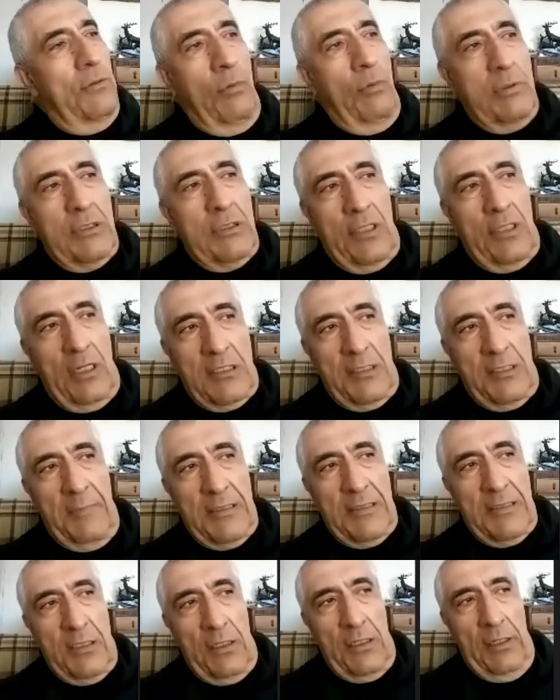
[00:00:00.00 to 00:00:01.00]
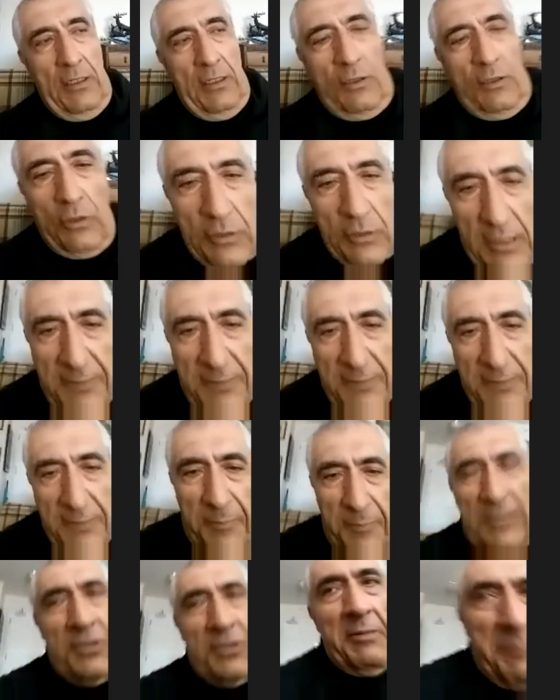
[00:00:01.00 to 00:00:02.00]
what's toxic masculinity?
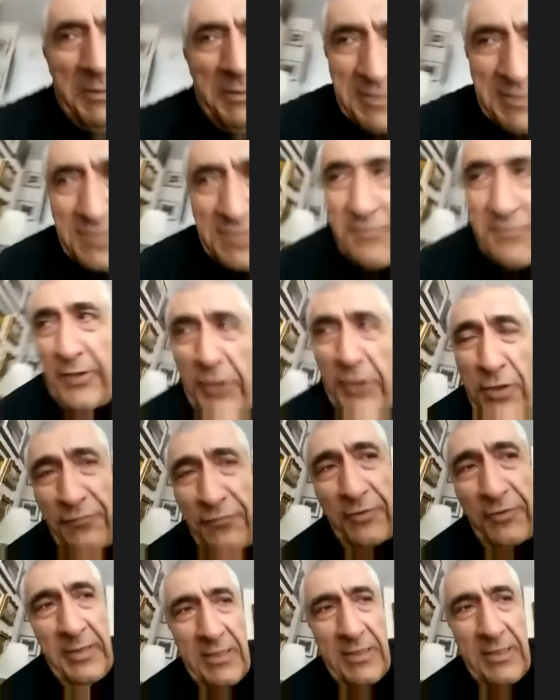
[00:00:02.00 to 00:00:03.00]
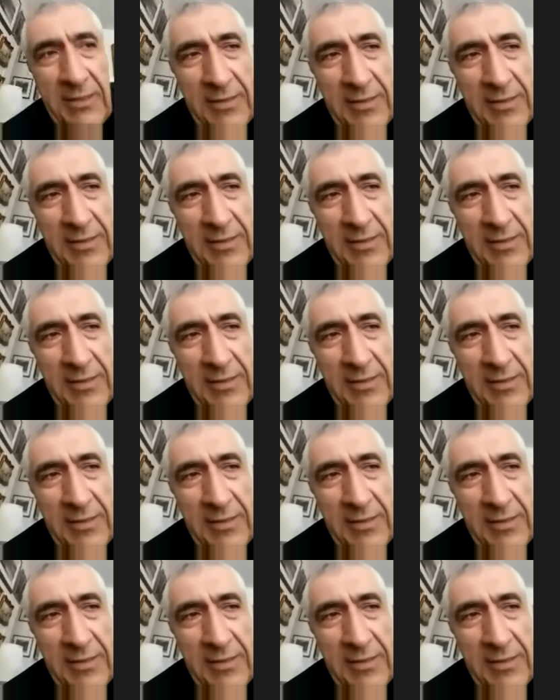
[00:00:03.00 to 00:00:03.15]
explain to me, please. That's very new for me.